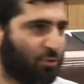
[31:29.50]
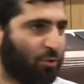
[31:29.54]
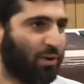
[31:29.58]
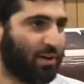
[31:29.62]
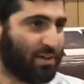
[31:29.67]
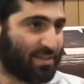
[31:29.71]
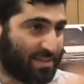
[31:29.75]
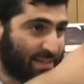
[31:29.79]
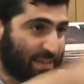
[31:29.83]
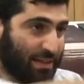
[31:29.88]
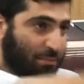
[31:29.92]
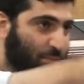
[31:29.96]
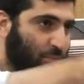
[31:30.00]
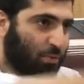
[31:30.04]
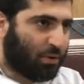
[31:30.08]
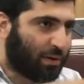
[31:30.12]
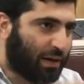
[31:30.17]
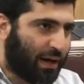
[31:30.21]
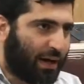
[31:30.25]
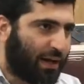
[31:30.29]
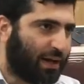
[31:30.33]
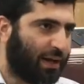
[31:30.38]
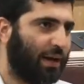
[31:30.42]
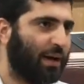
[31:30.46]
was in
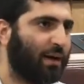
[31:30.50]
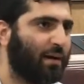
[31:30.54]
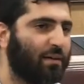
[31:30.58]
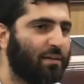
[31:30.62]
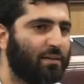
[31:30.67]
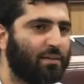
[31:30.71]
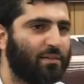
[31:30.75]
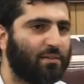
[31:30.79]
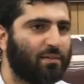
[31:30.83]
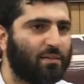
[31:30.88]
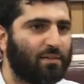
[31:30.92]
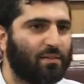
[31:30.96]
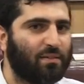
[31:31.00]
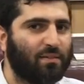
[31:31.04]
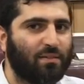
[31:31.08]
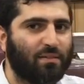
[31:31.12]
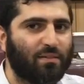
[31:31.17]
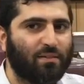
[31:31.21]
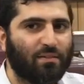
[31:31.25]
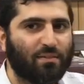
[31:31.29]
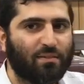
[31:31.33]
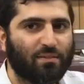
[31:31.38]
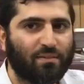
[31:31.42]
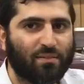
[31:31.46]
Bukhara.
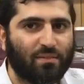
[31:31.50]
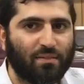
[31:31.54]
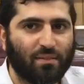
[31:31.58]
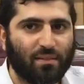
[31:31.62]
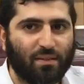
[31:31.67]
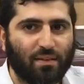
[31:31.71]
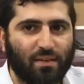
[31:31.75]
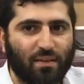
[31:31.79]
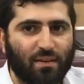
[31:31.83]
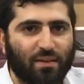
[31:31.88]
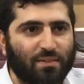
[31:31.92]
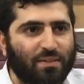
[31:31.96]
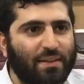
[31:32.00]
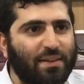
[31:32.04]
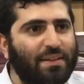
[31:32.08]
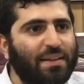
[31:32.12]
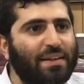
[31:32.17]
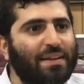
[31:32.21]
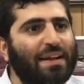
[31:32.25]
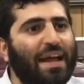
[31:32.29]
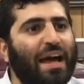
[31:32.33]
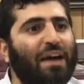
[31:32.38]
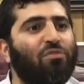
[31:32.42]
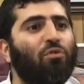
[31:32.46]
They
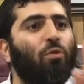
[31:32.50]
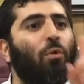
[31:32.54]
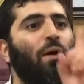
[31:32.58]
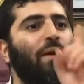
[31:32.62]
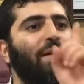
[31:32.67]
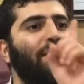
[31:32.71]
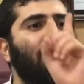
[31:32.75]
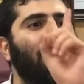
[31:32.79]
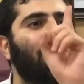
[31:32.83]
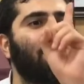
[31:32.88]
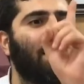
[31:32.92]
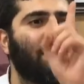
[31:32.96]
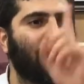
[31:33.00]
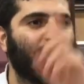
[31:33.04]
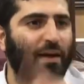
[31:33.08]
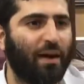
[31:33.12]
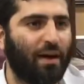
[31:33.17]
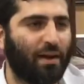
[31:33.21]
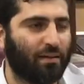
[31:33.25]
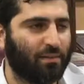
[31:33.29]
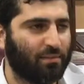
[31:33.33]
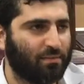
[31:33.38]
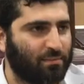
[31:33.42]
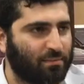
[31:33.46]
didn't have one
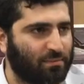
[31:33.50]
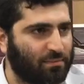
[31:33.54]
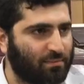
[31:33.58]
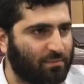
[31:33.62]
Gemara.